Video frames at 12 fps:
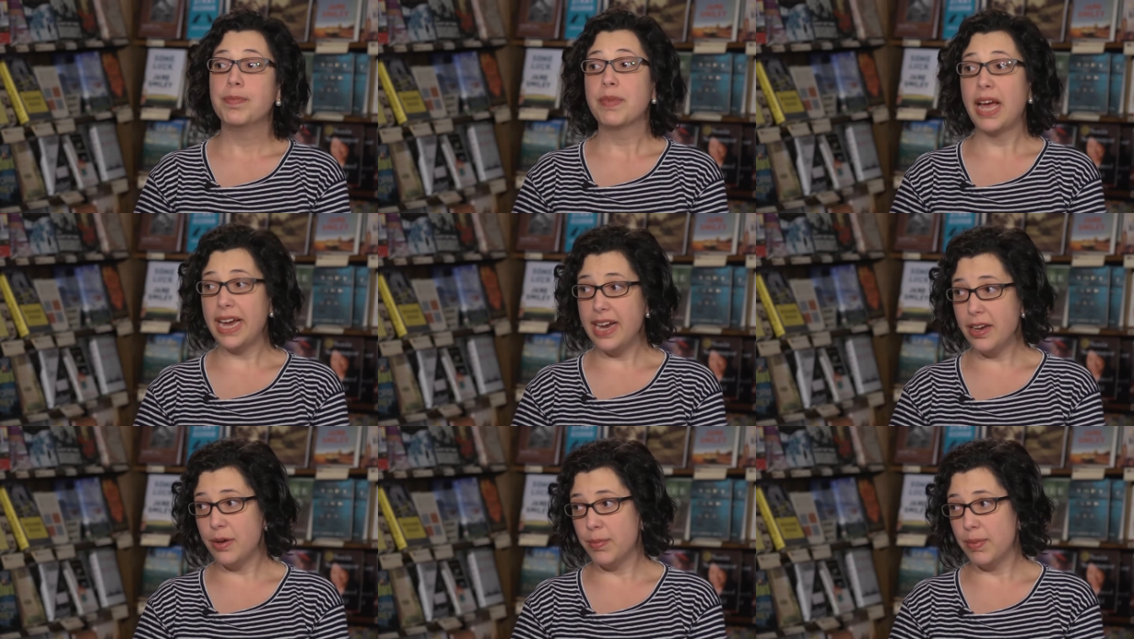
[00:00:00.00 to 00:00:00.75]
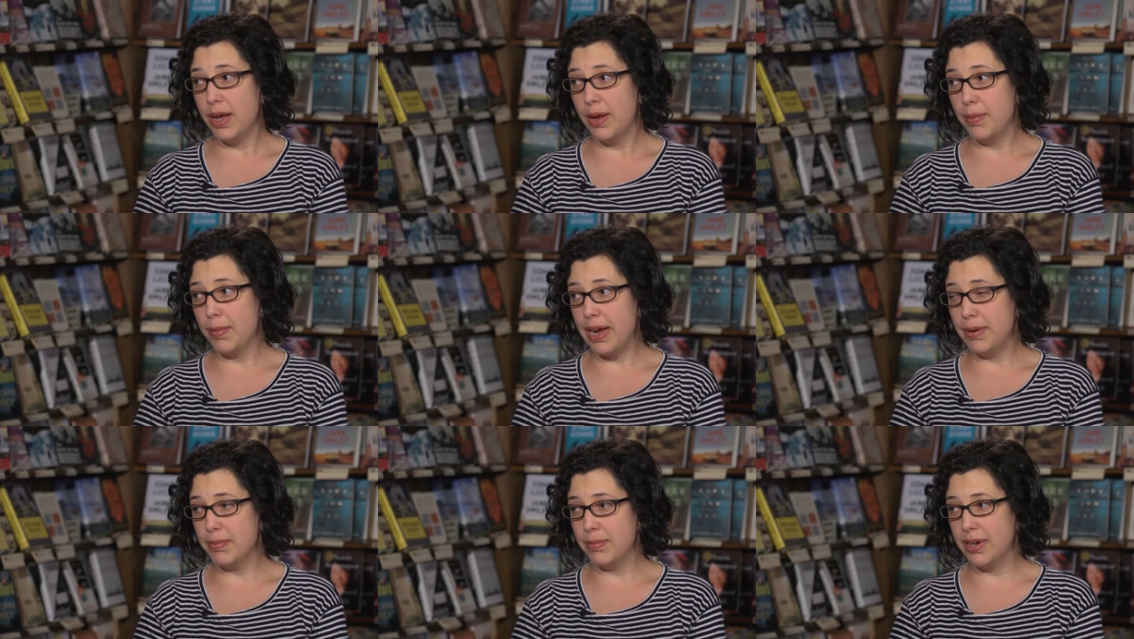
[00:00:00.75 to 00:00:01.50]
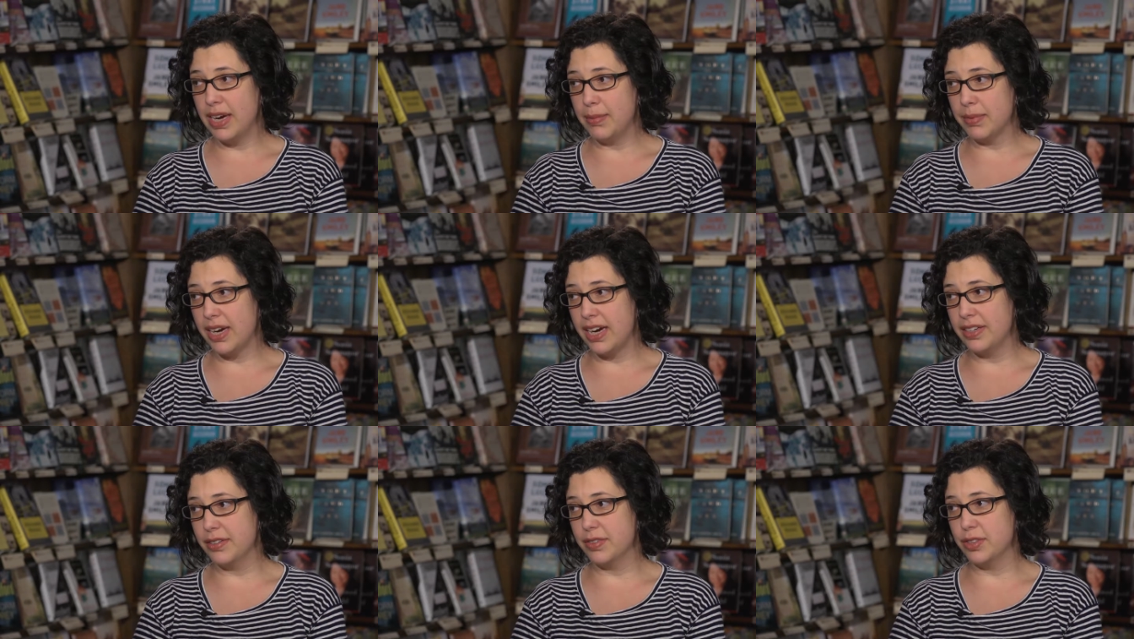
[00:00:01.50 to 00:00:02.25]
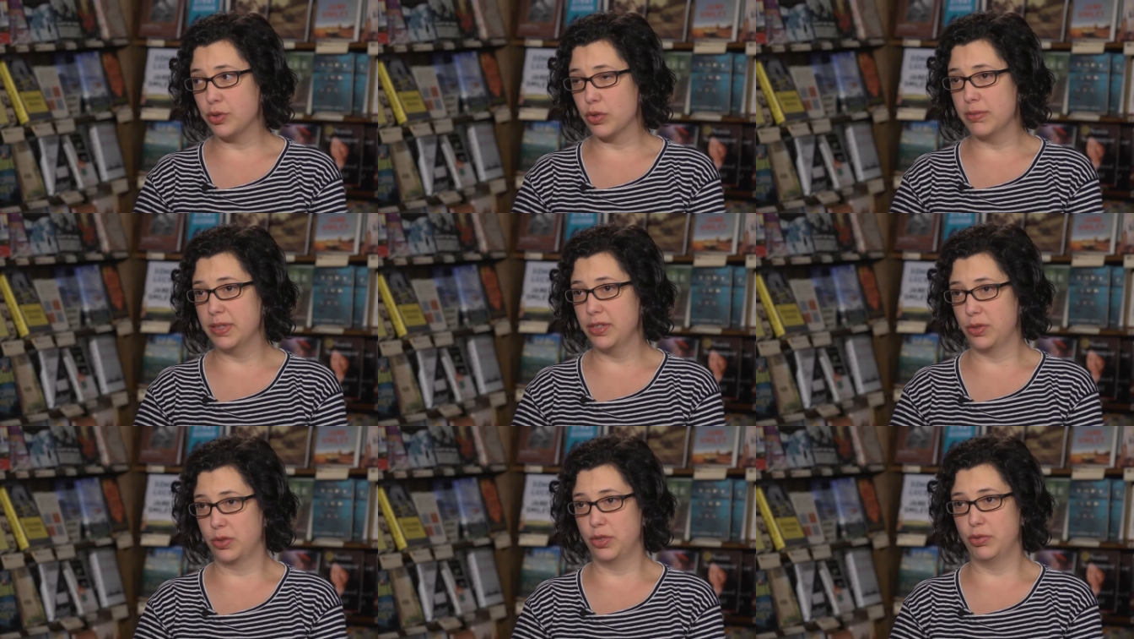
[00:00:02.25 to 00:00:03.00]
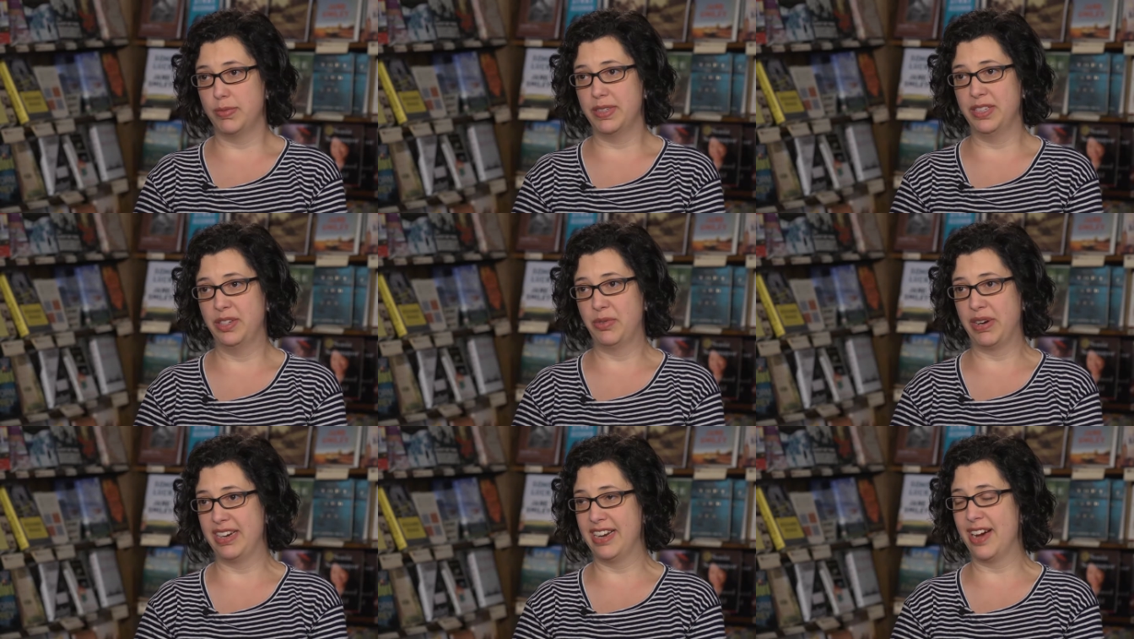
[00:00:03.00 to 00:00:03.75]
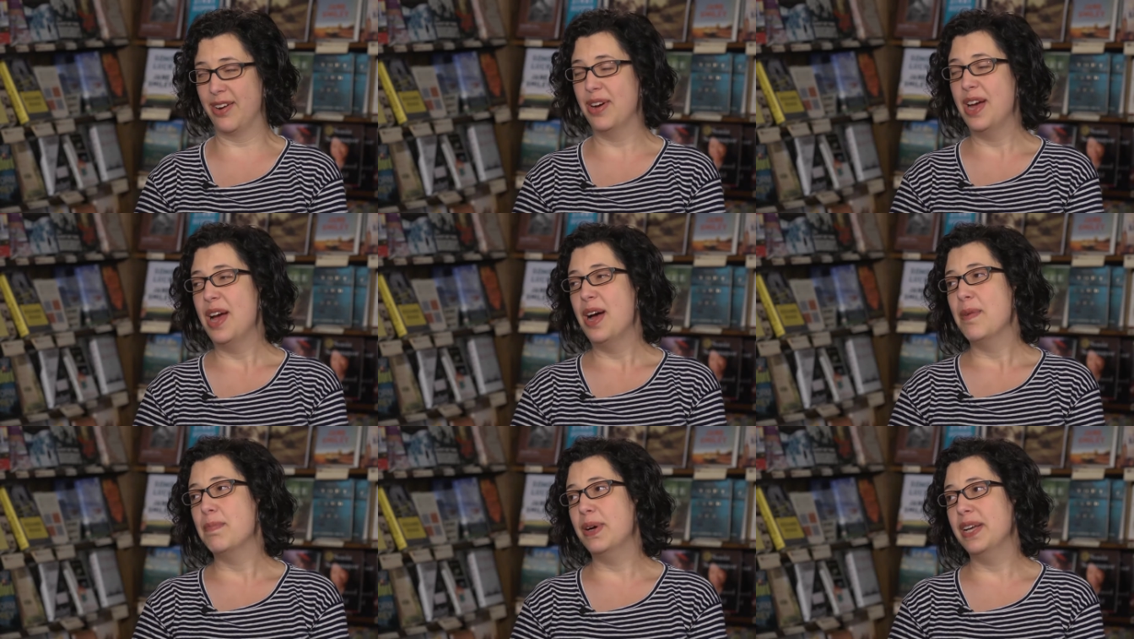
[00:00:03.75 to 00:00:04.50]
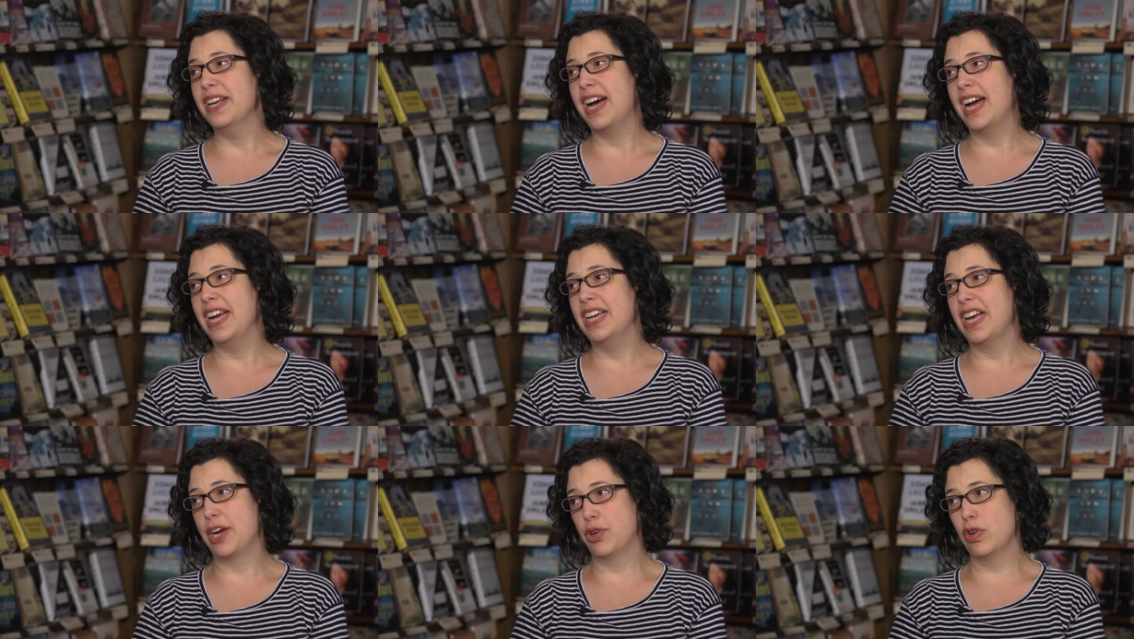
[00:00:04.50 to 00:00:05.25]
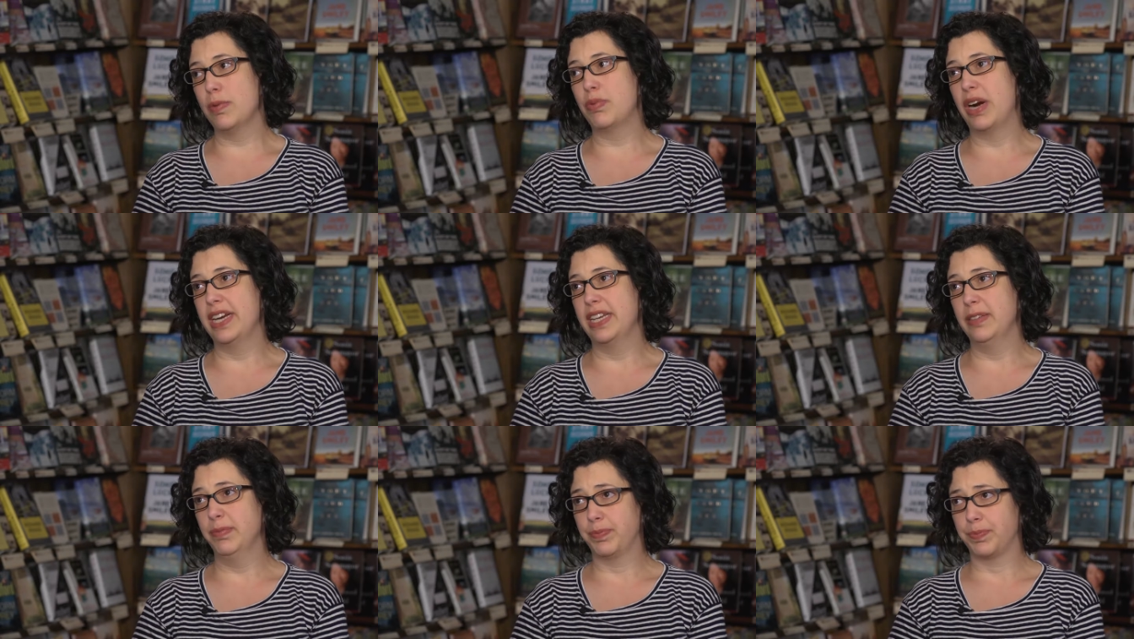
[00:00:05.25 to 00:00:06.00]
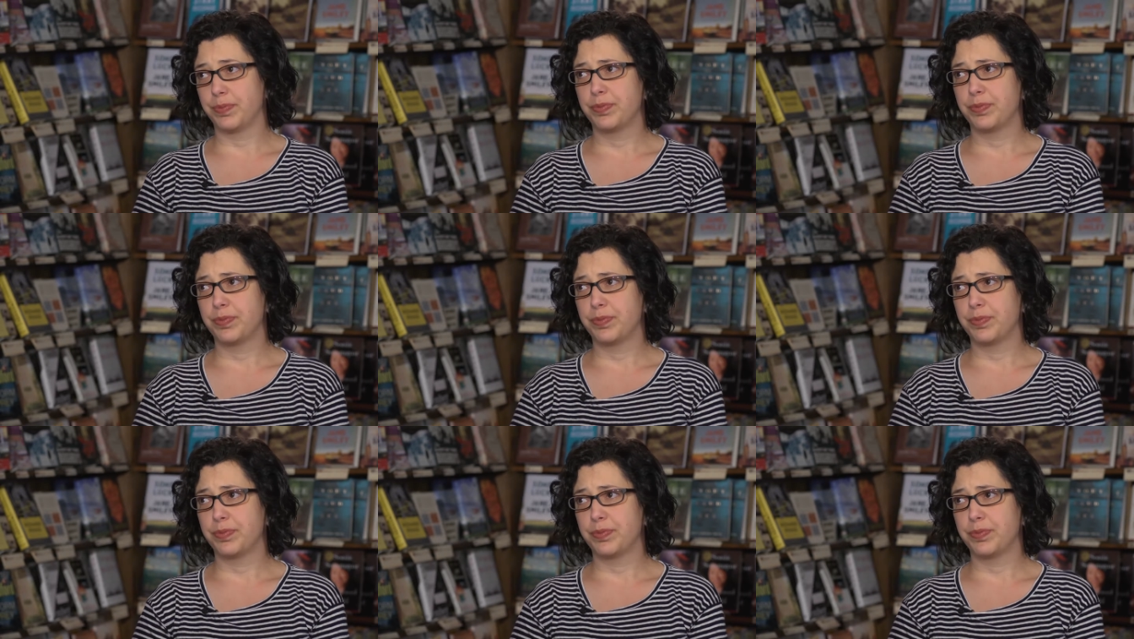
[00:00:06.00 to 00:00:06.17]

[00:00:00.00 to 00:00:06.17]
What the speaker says: I am. I'm kind of a dormant horsewoman right now, but I grew up riding,